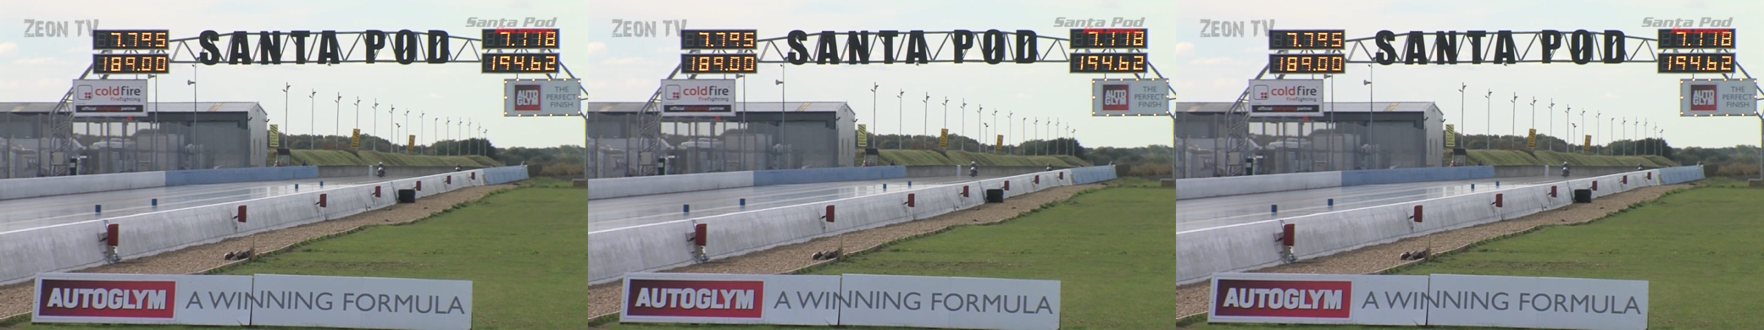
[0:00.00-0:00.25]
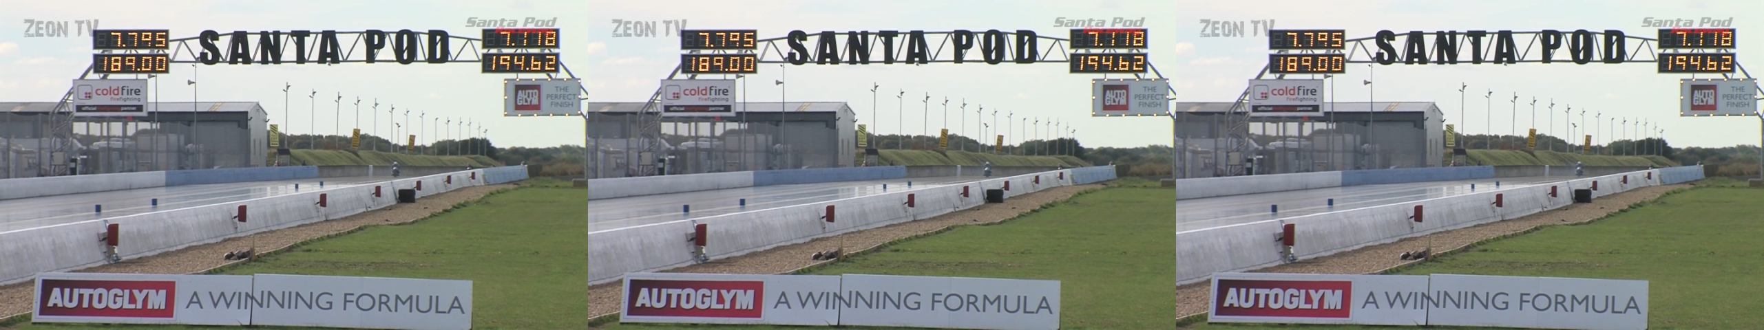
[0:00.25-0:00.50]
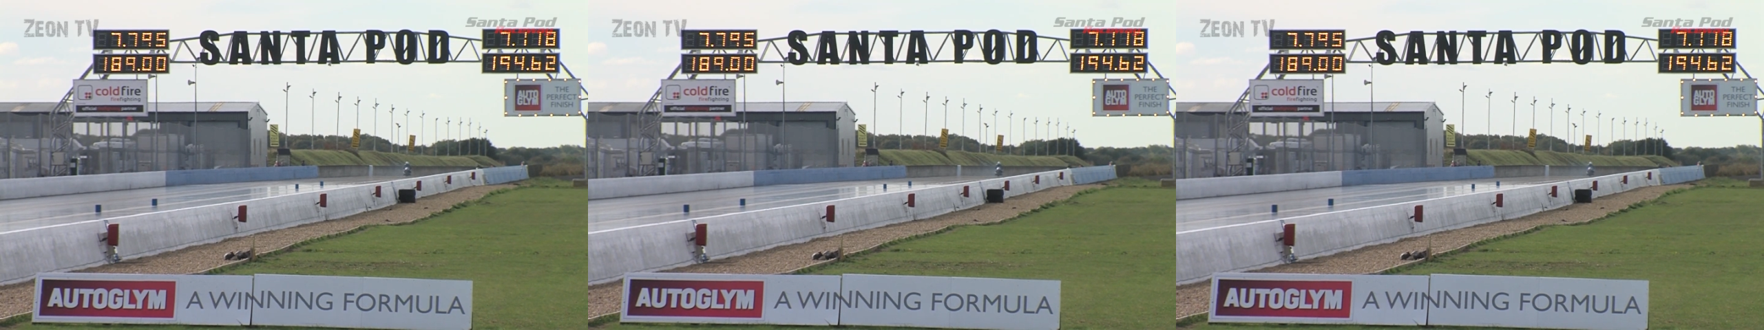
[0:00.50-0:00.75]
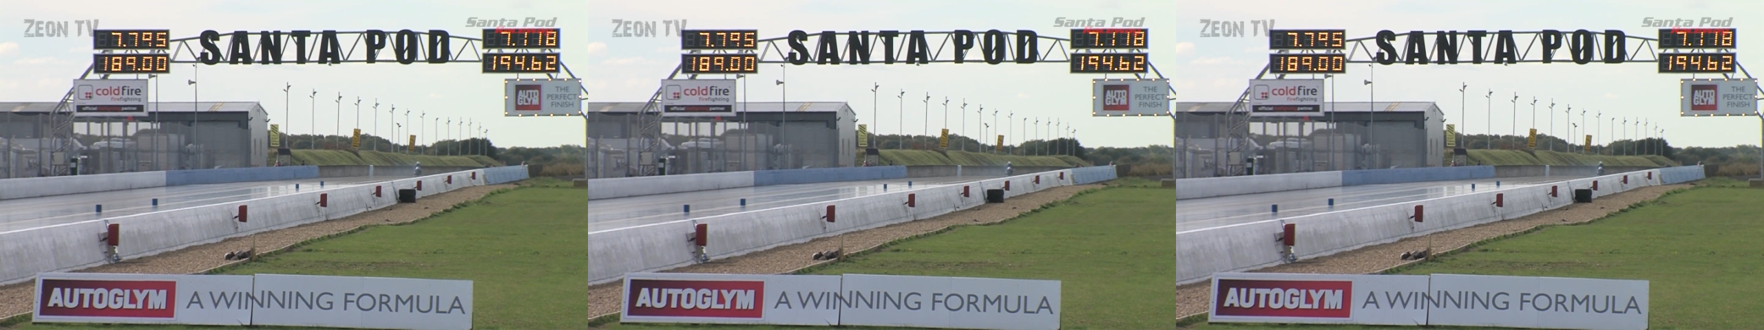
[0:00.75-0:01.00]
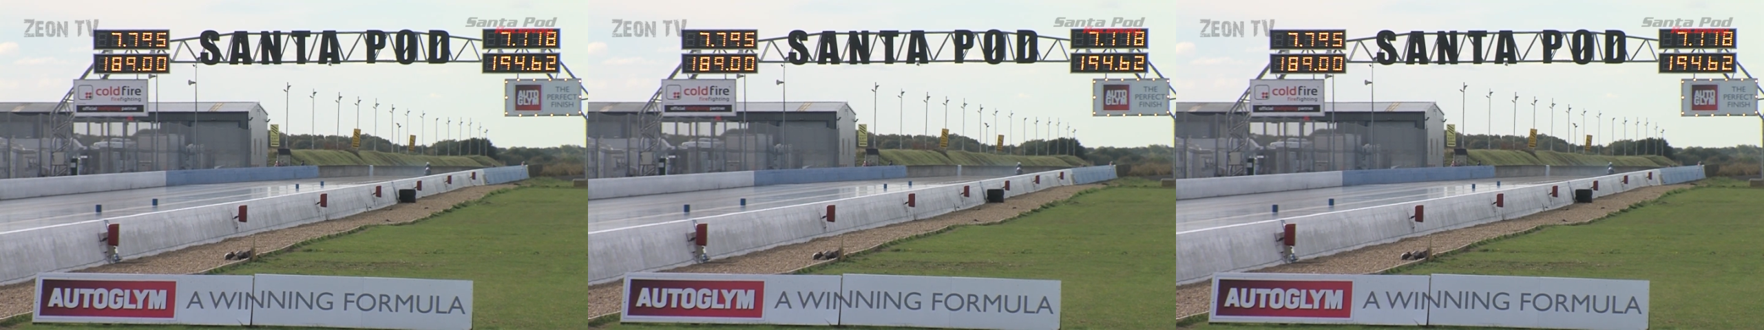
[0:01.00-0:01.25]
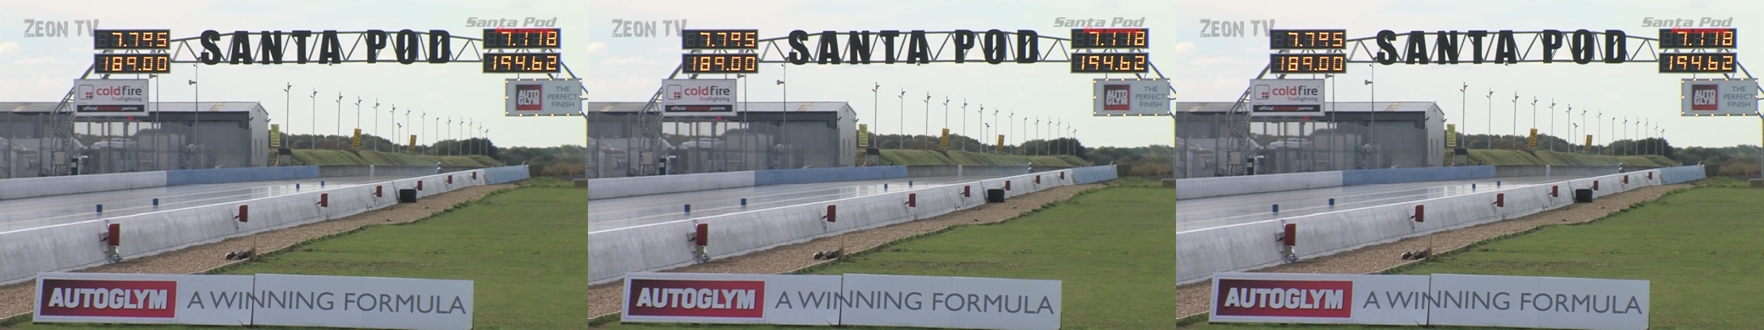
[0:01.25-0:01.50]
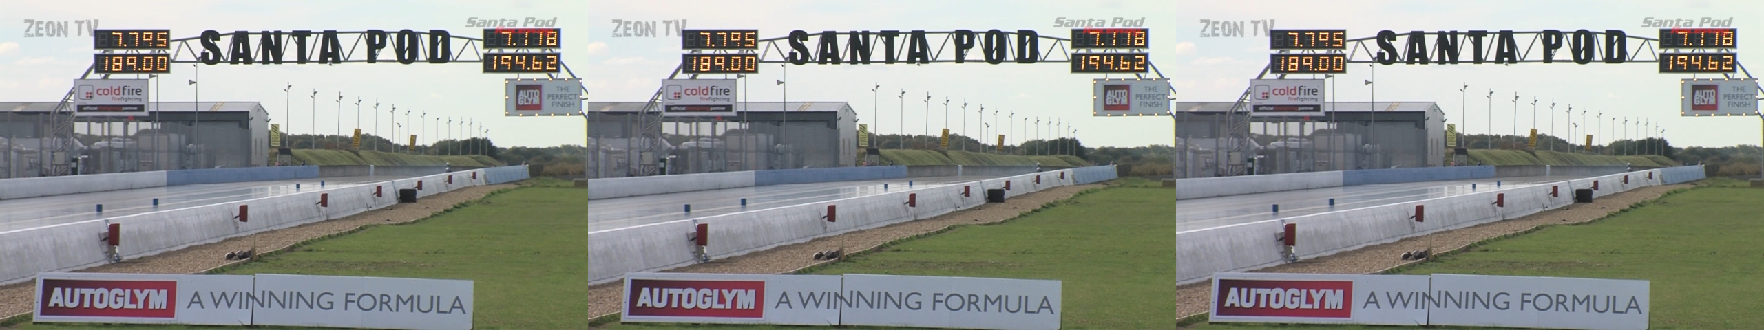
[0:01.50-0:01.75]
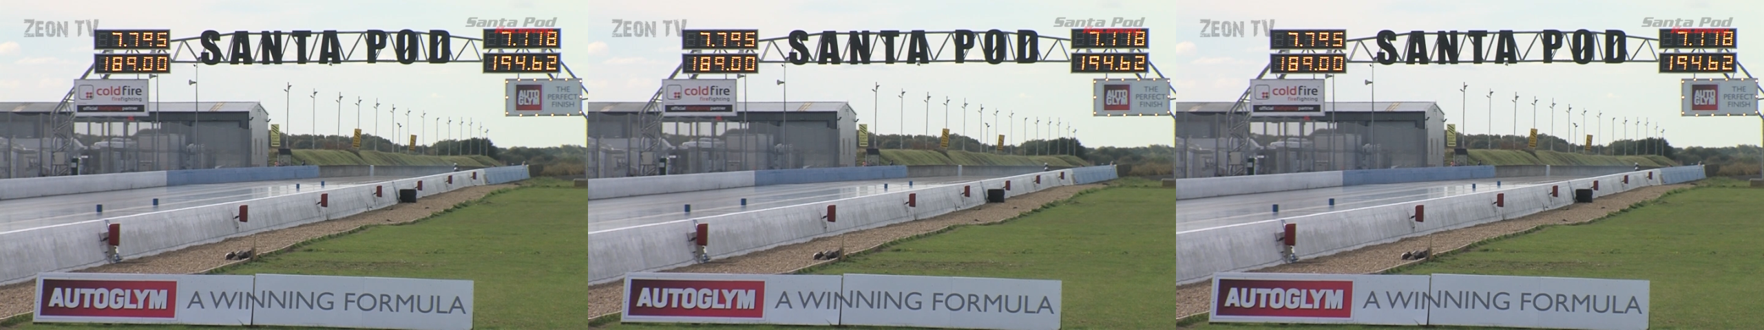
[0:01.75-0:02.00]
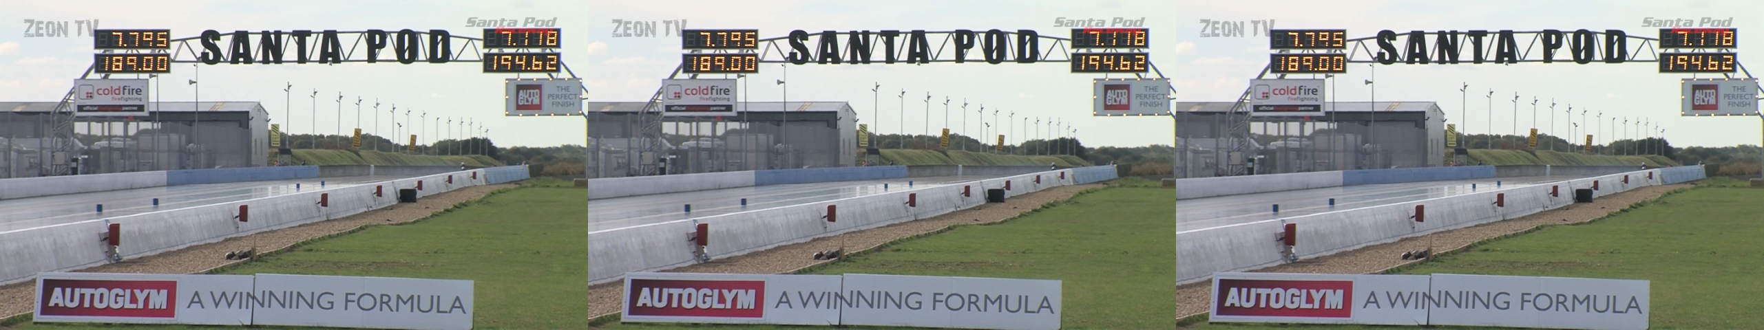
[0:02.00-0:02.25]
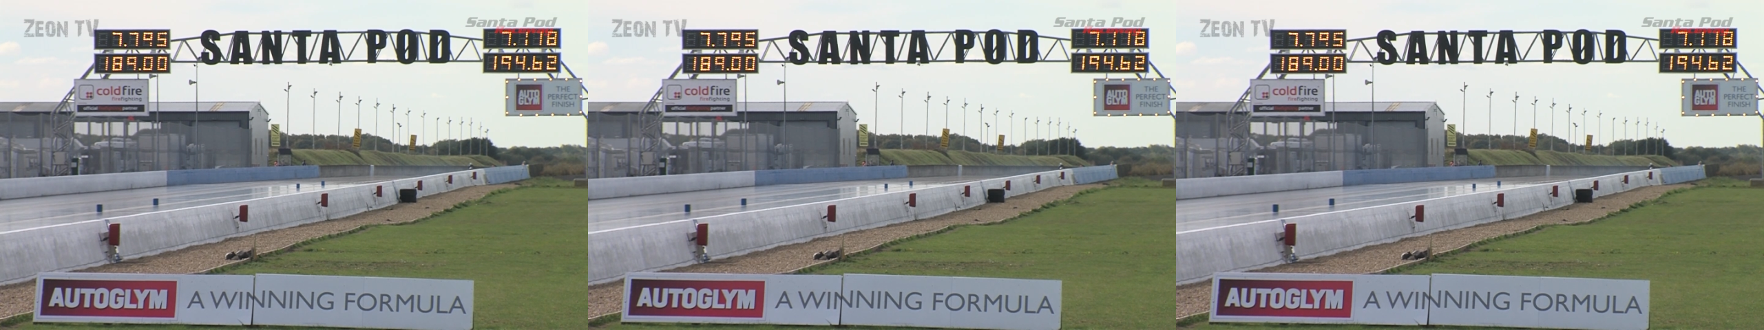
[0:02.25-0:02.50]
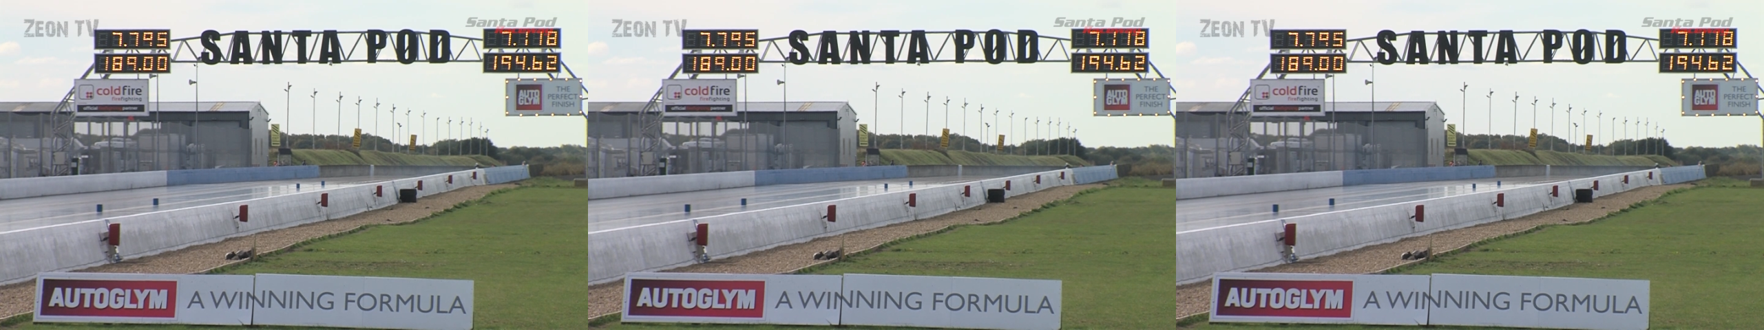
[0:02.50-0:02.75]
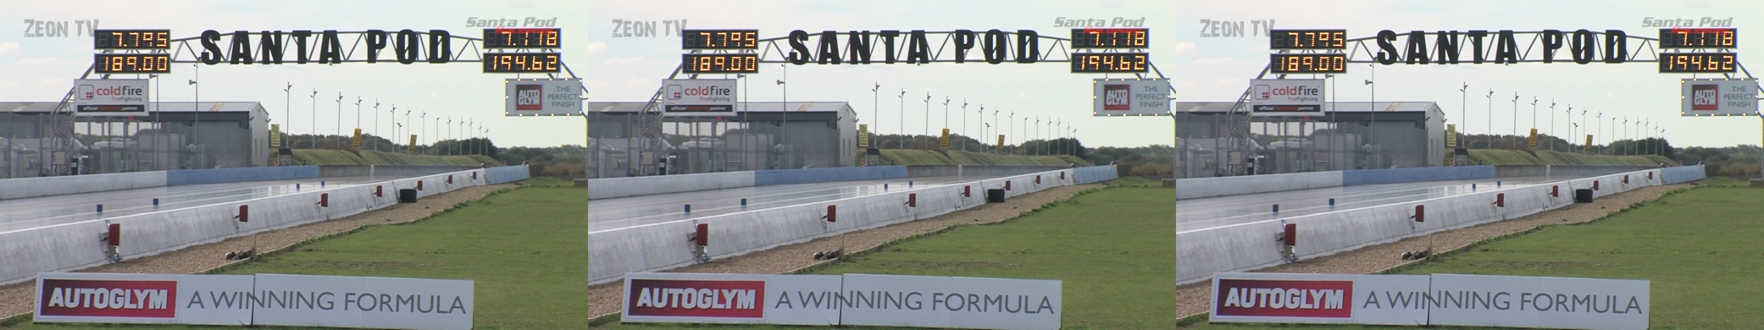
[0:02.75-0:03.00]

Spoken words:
Nobody's mouth can be seen.